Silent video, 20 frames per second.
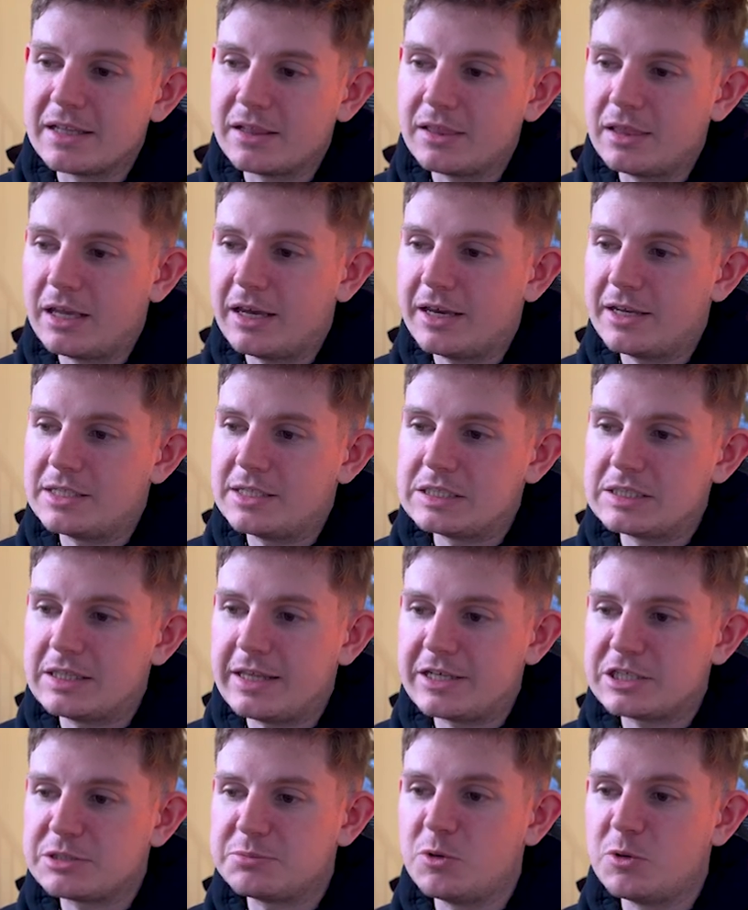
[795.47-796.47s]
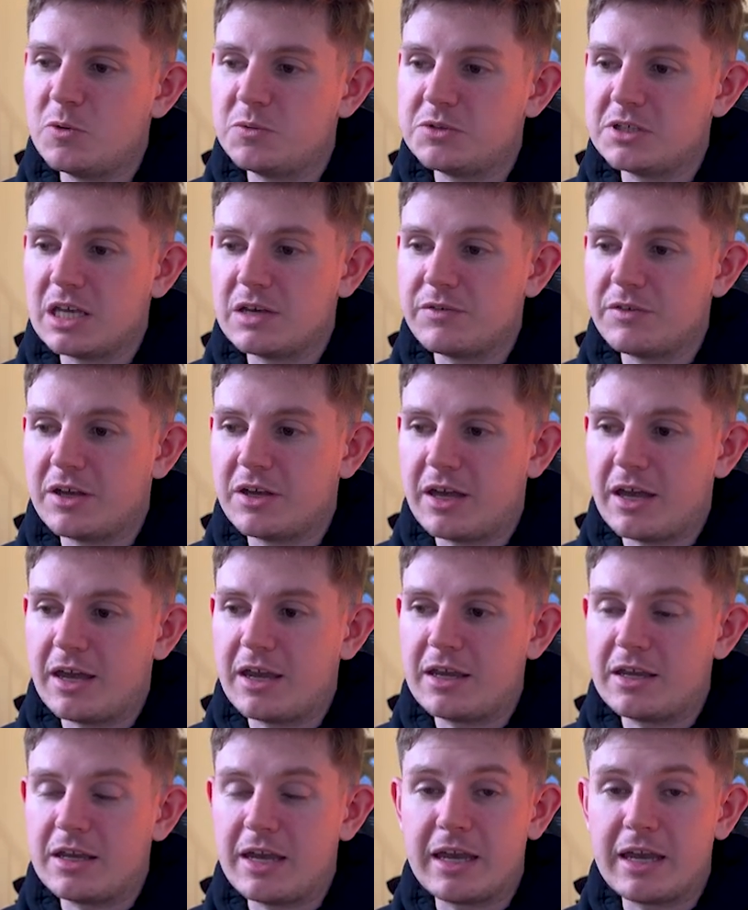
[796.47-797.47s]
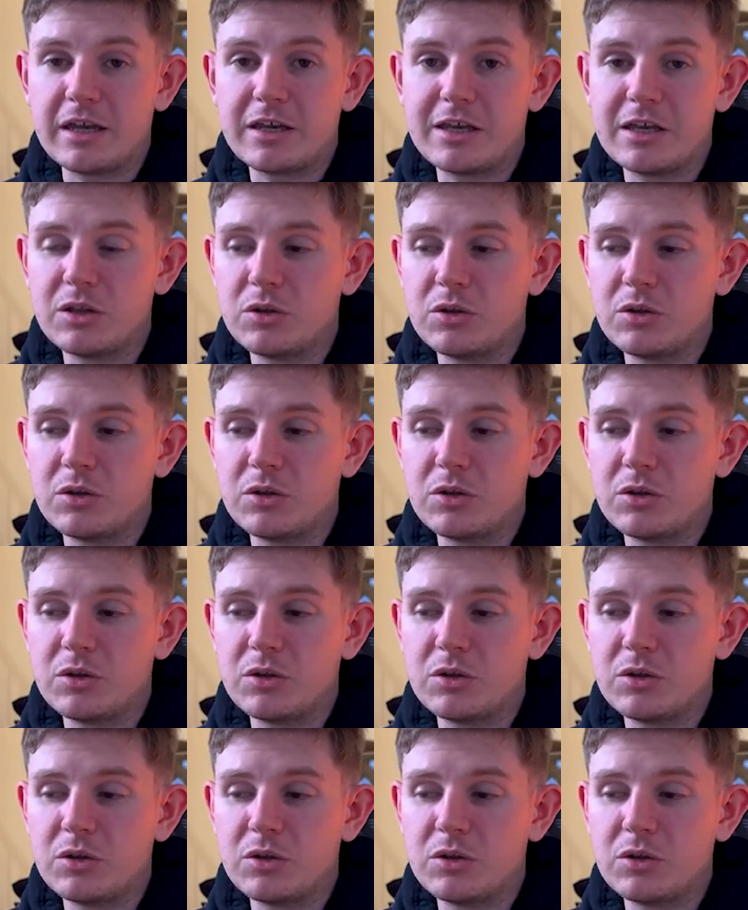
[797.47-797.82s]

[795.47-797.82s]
the lines less smooth to give it a inky